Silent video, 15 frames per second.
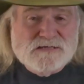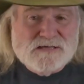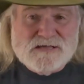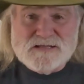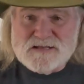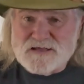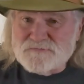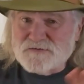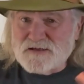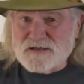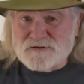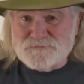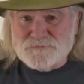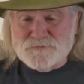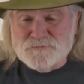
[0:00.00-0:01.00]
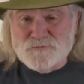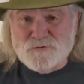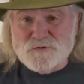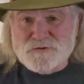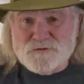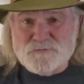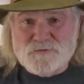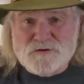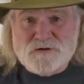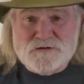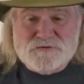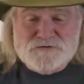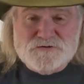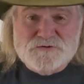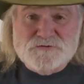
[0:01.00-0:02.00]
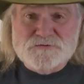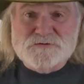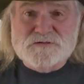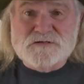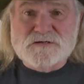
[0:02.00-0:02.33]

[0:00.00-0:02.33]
and I've got a few more that we're going to shoot.